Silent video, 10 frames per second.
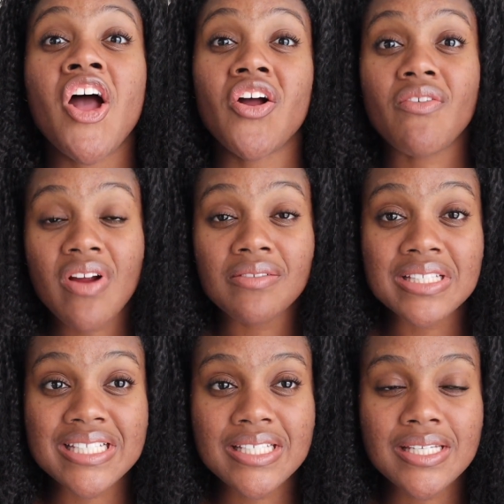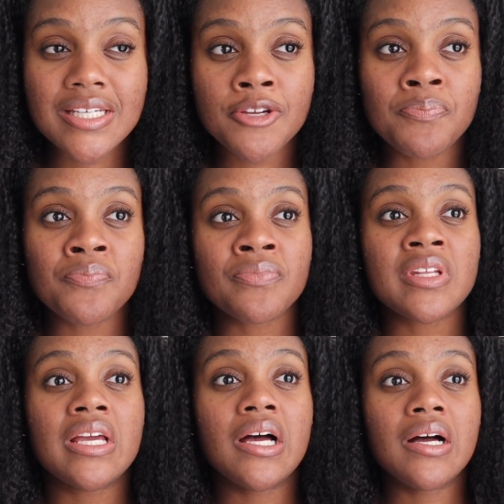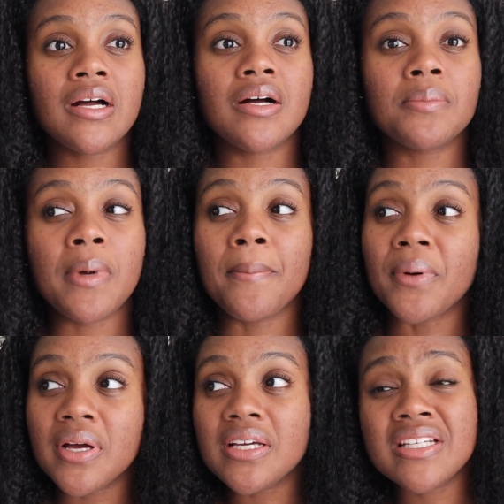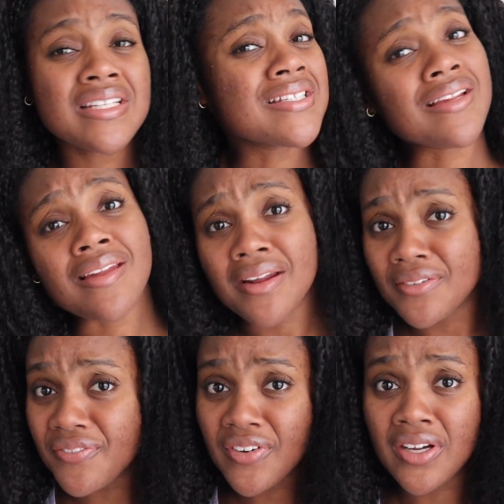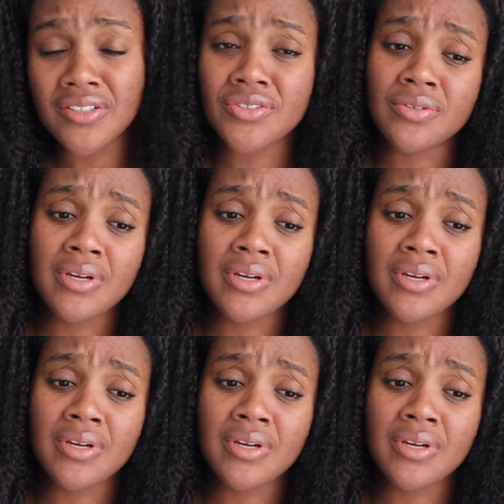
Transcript: around the city. But it's a lot of fun. You